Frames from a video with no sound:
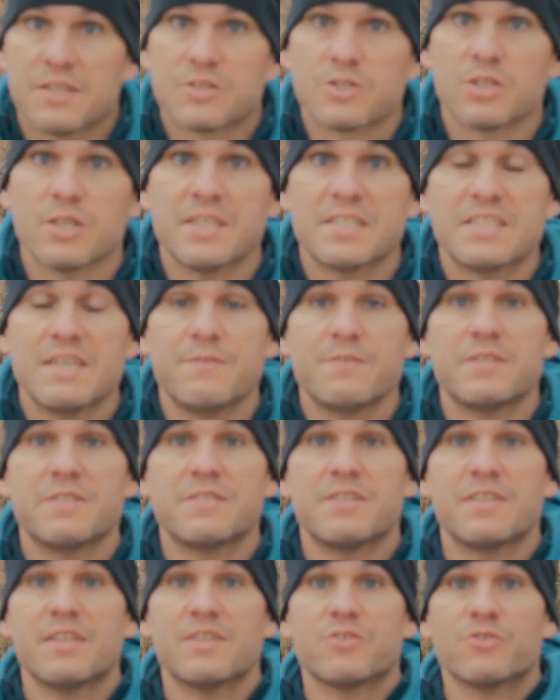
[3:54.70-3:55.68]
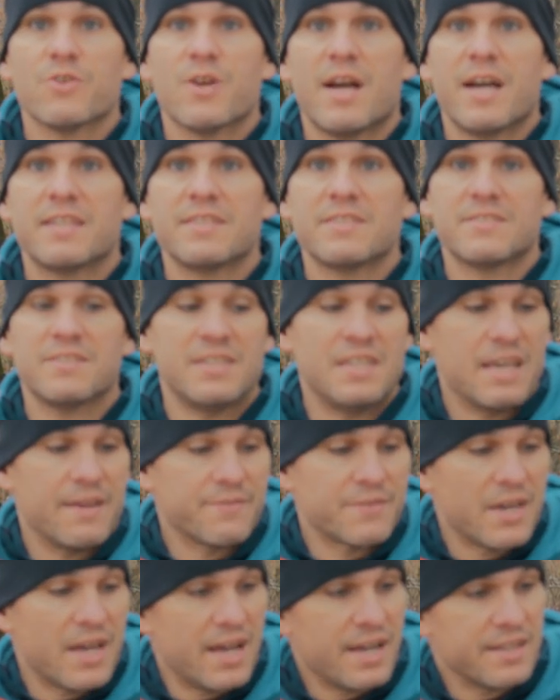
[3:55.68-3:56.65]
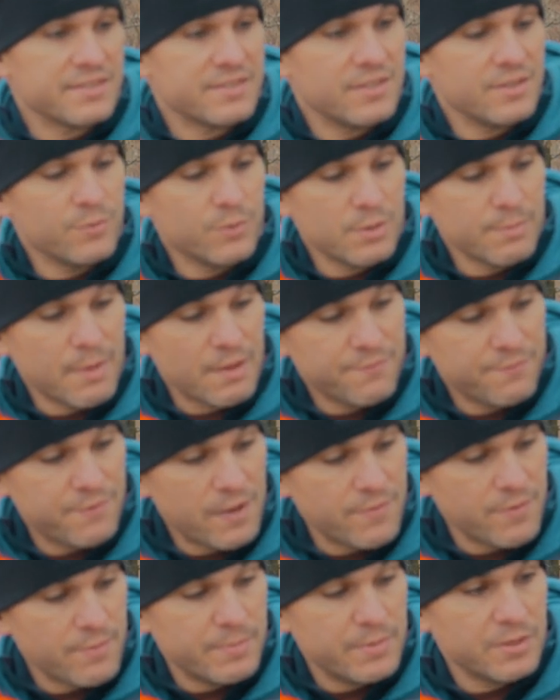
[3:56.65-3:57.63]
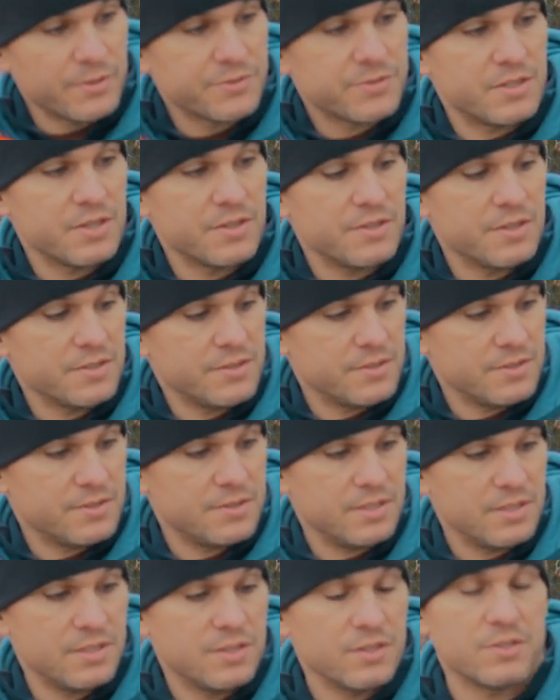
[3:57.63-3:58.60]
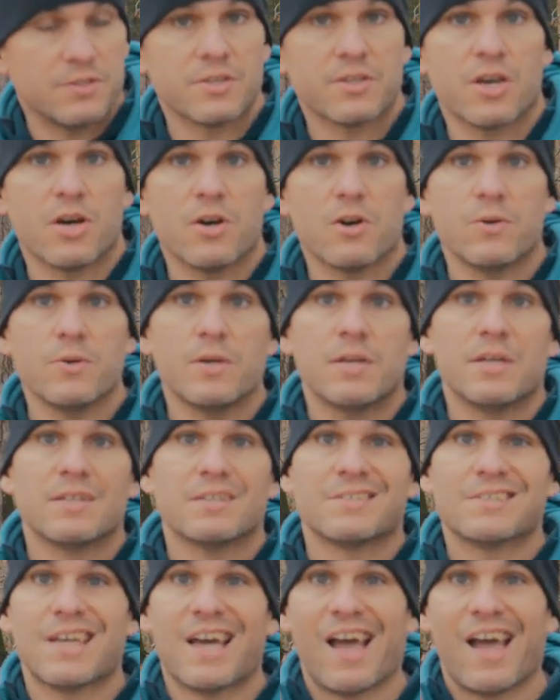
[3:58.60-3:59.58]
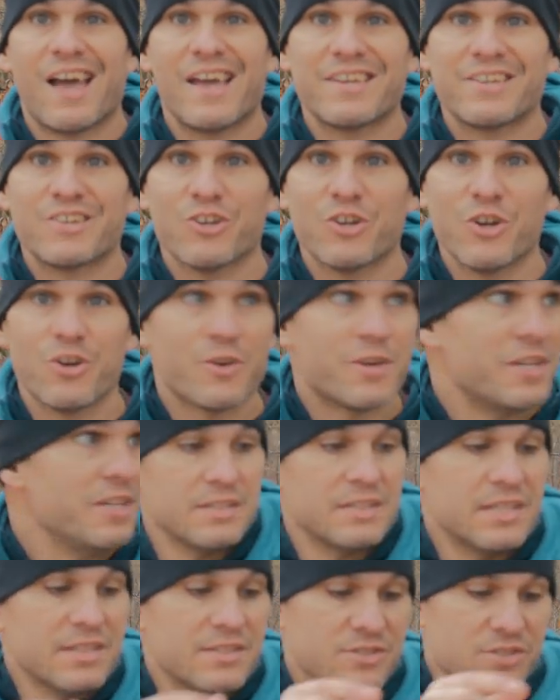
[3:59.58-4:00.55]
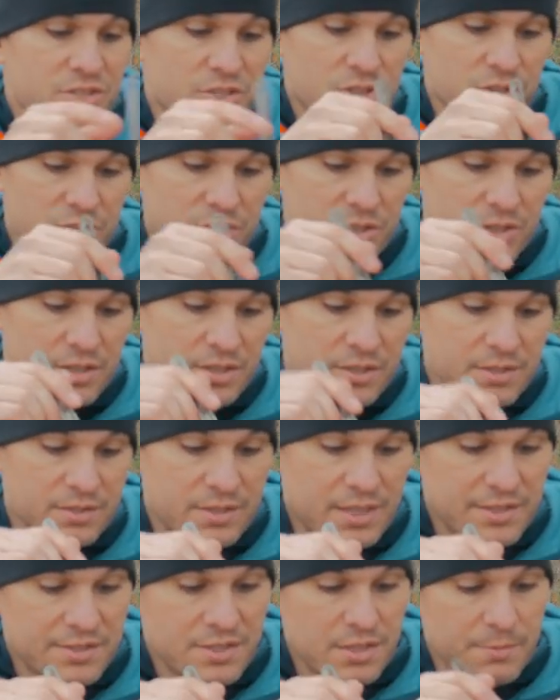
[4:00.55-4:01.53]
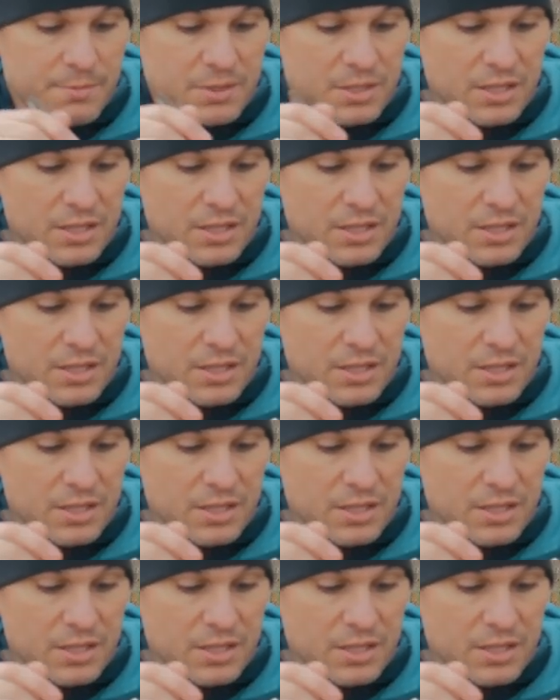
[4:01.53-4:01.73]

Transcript: So let's give this thing a try and see. I've got one of my favorite meals here. This is the Good To Go Thai curry. It's good. That's gonna be